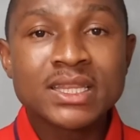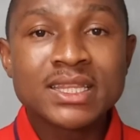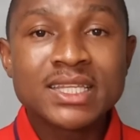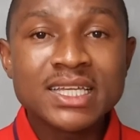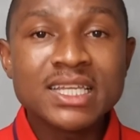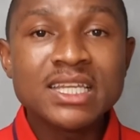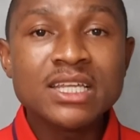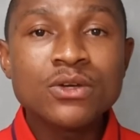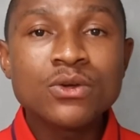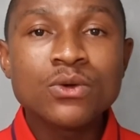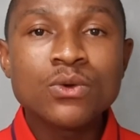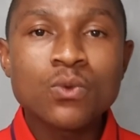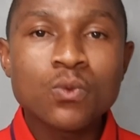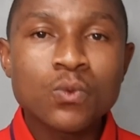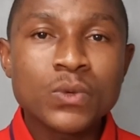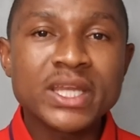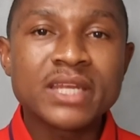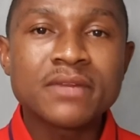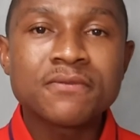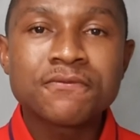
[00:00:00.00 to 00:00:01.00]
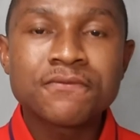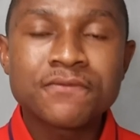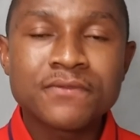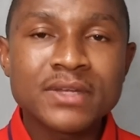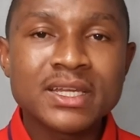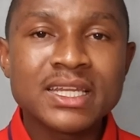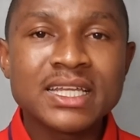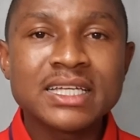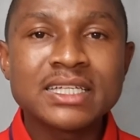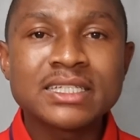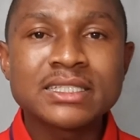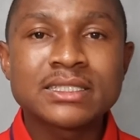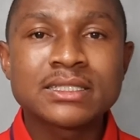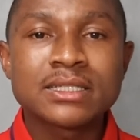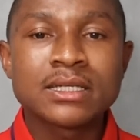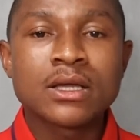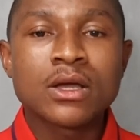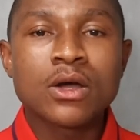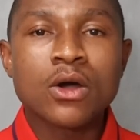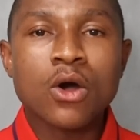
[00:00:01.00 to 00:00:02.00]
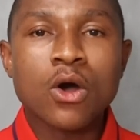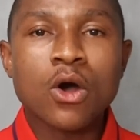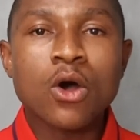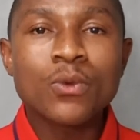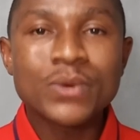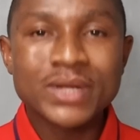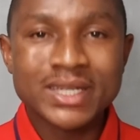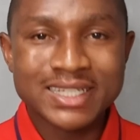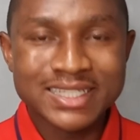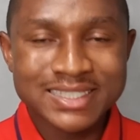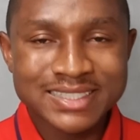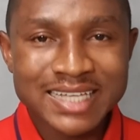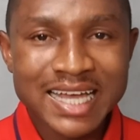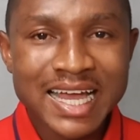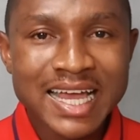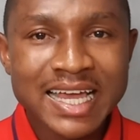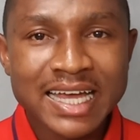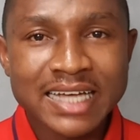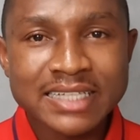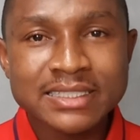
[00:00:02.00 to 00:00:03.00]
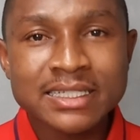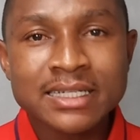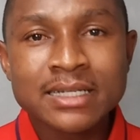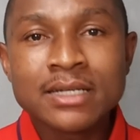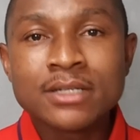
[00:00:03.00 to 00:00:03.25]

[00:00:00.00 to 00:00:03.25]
Dealing with feelings or with desires,